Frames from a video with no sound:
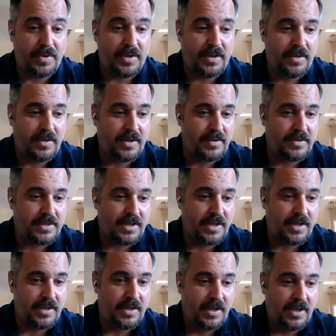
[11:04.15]
But there's
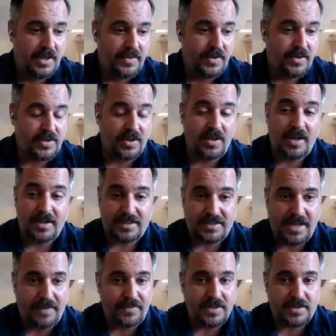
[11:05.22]
a lot of
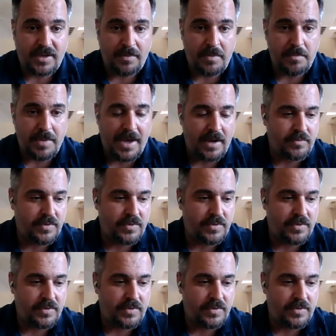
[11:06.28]
staff that's coming back,